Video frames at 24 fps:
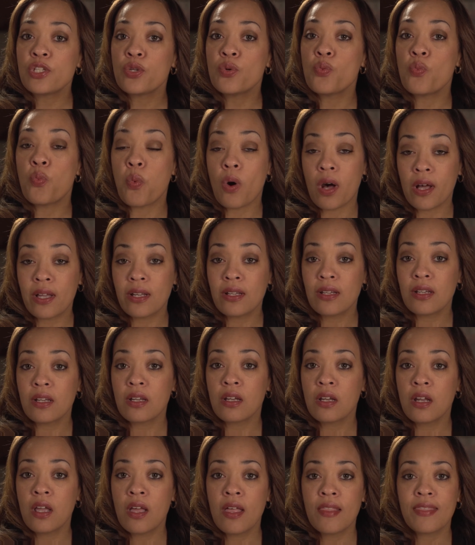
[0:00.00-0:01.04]
knew, one,
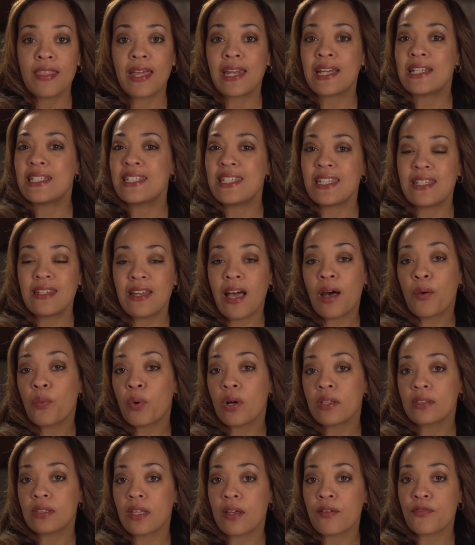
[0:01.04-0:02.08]
that I did not
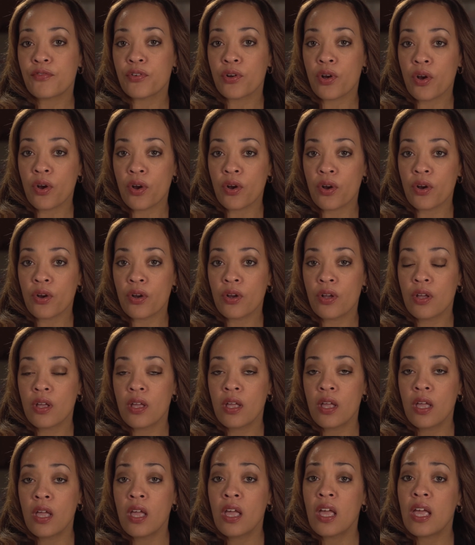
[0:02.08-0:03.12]
want that for her,
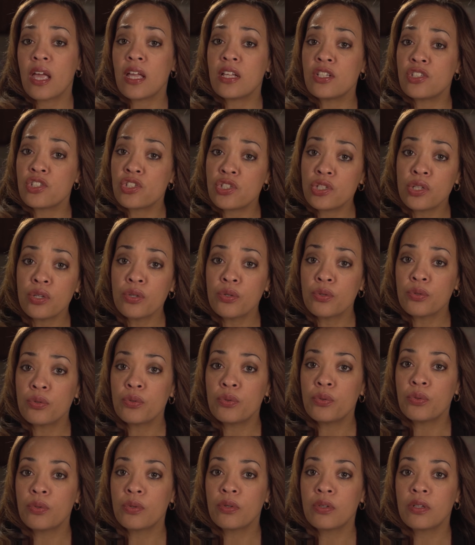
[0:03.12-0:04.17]
and
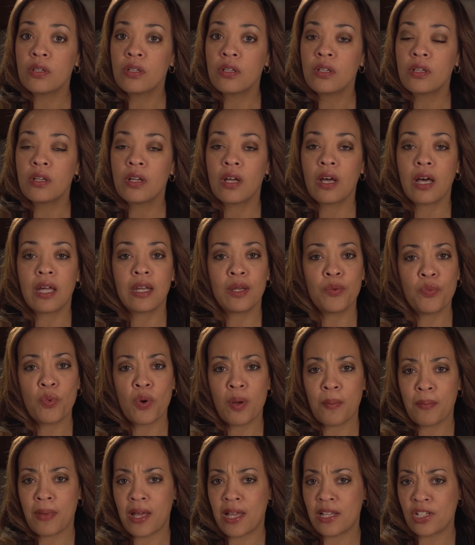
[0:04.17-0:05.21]
two, I didn't
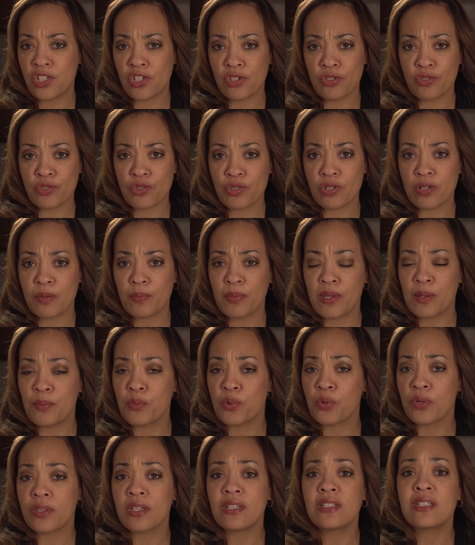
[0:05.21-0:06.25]
want my children to be
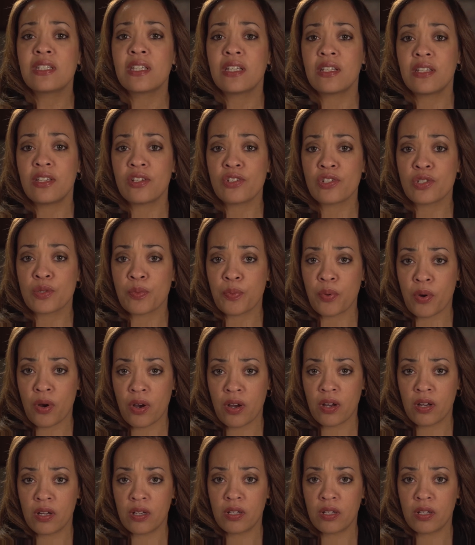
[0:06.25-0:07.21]
more than 10 years apart.